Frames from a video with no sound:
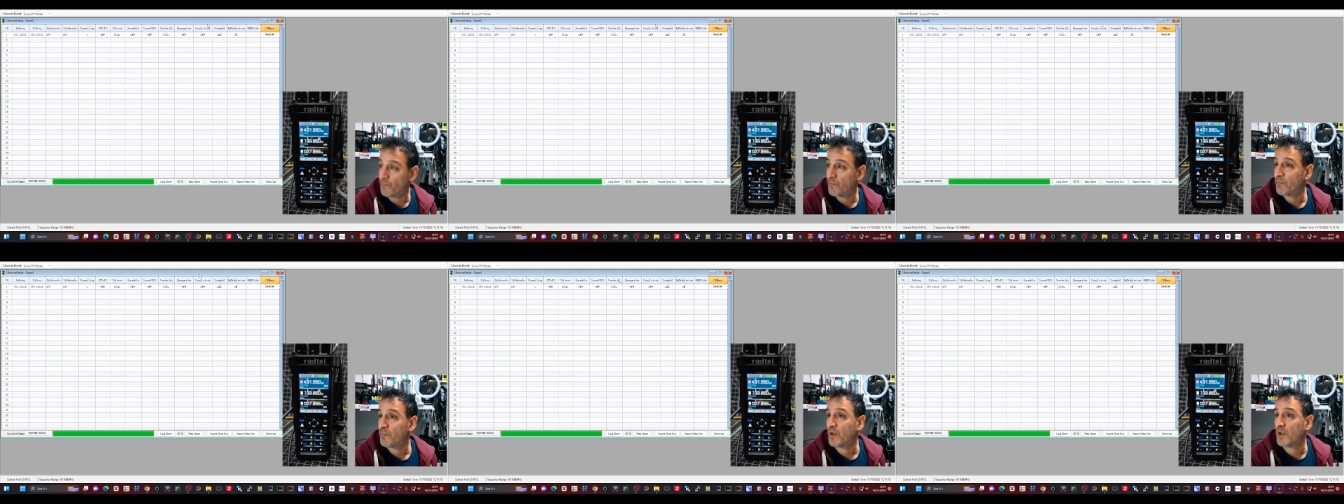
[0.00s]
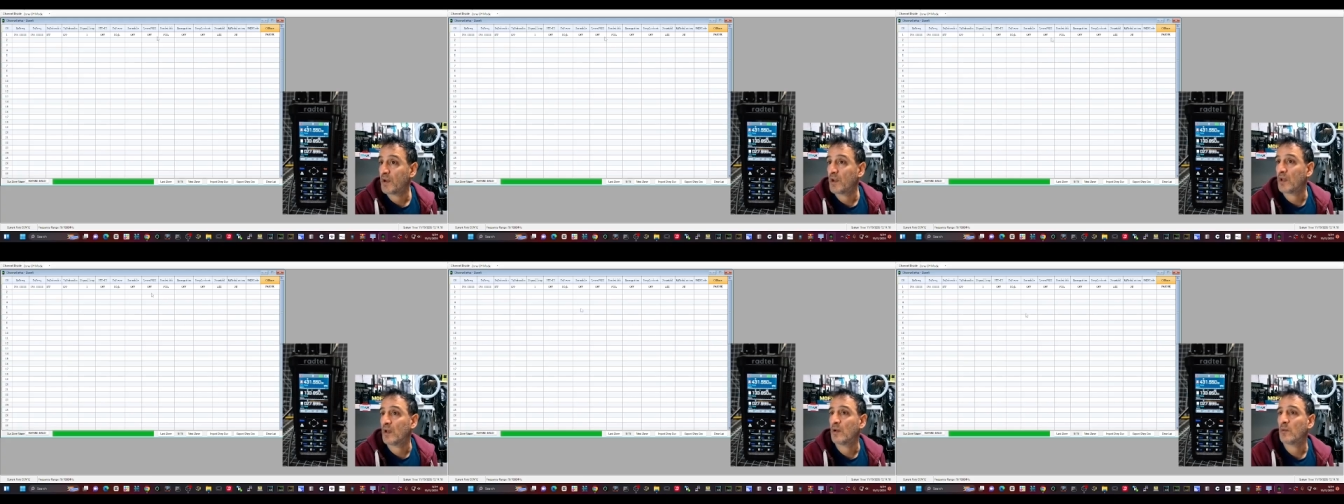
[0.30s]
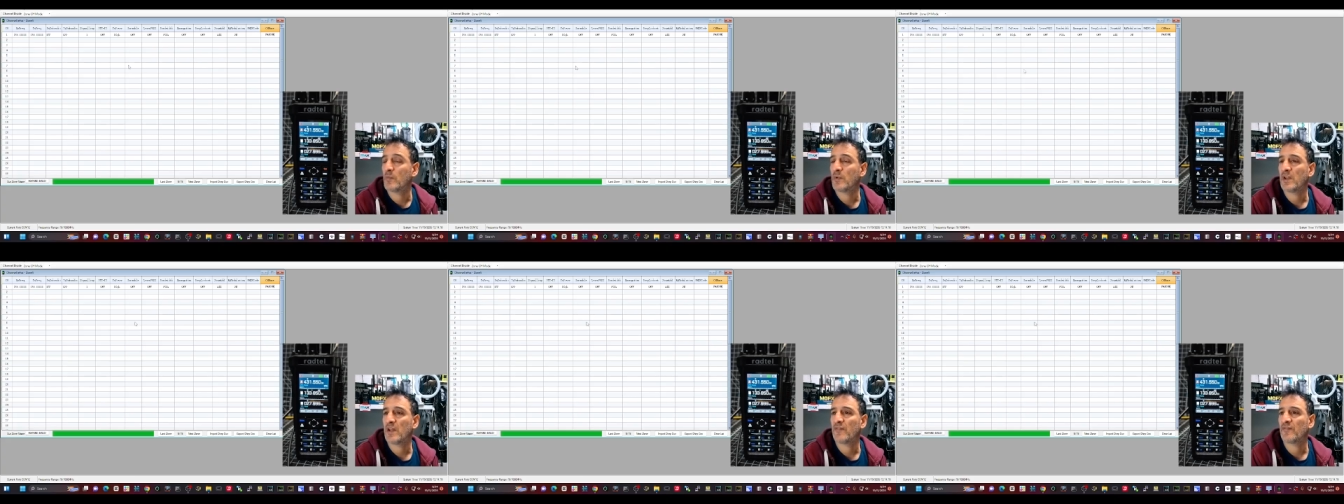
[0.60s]
but
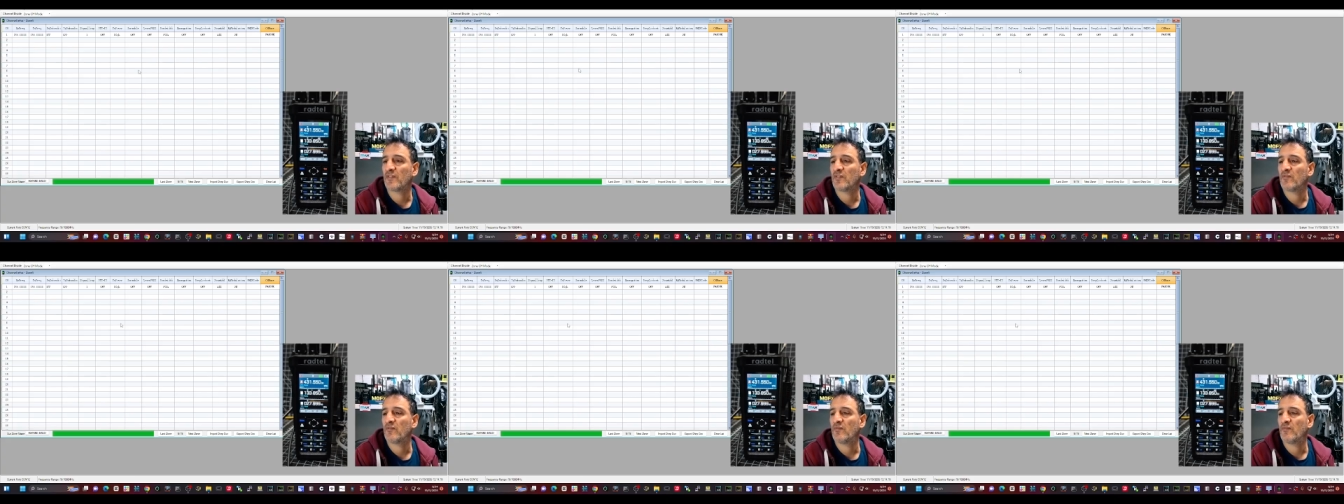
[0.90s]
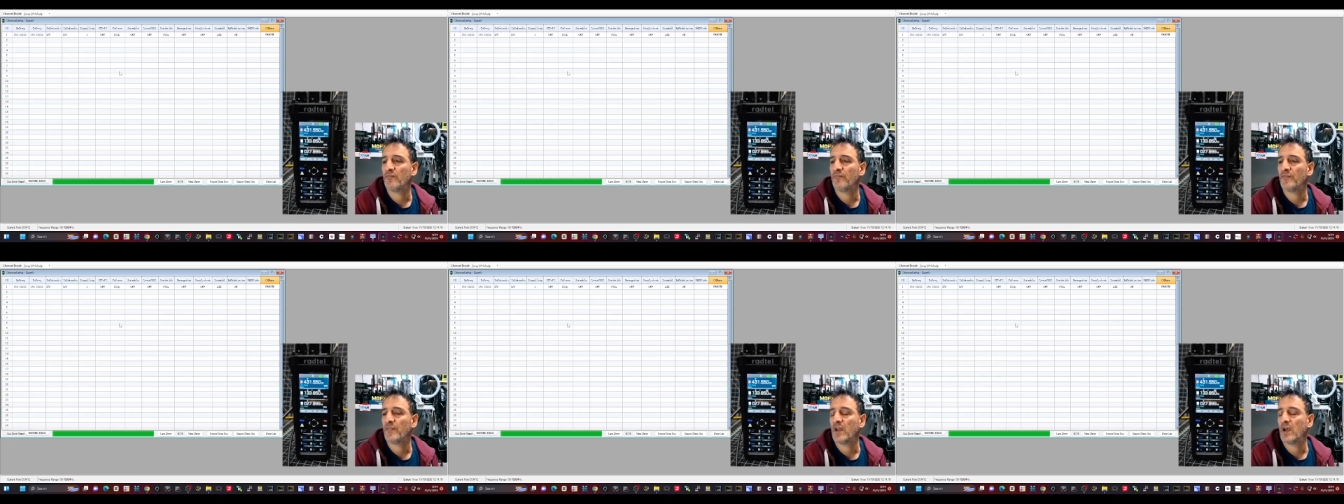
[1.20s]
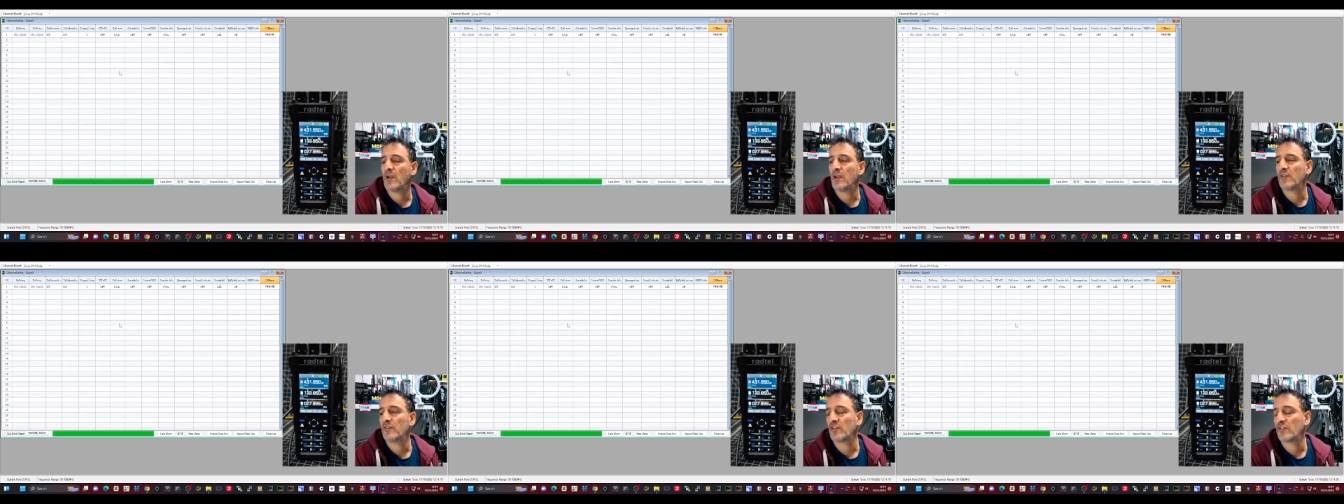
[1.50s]
uh, we'd have to
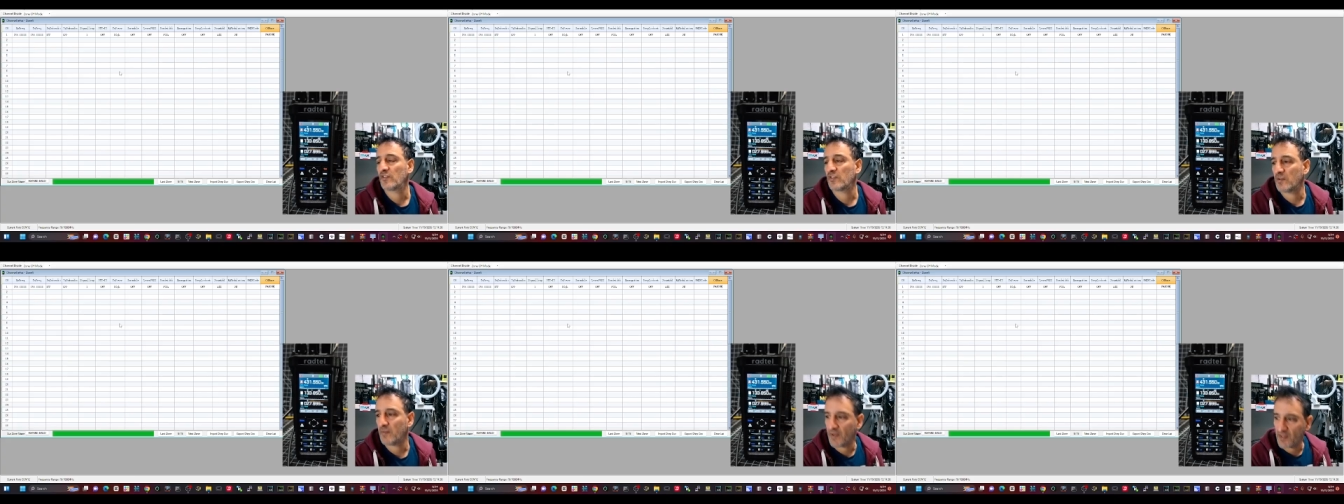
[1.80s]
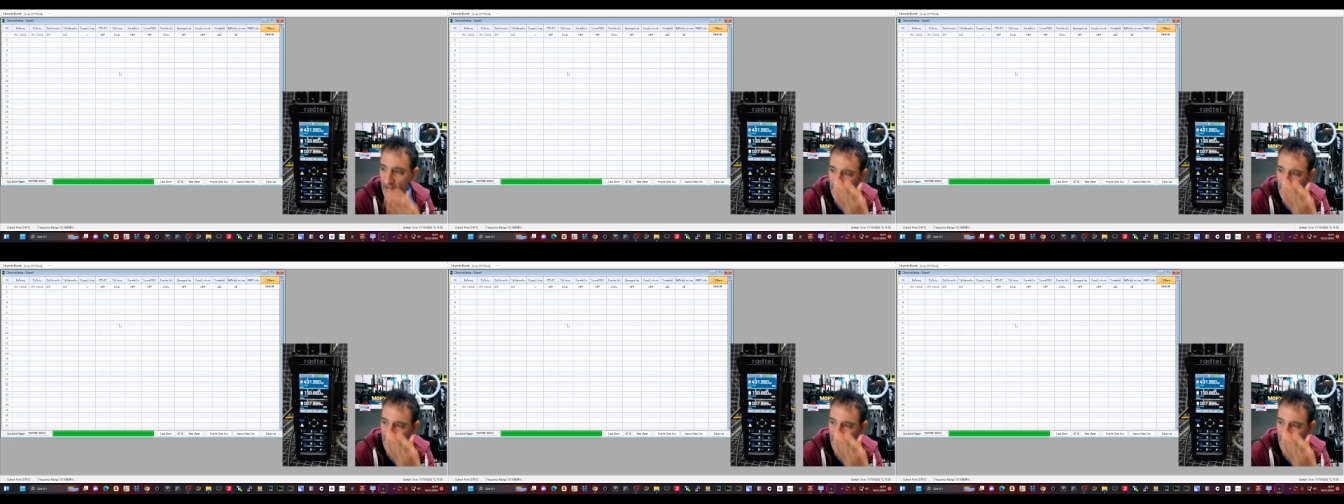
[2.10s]
no it's just going to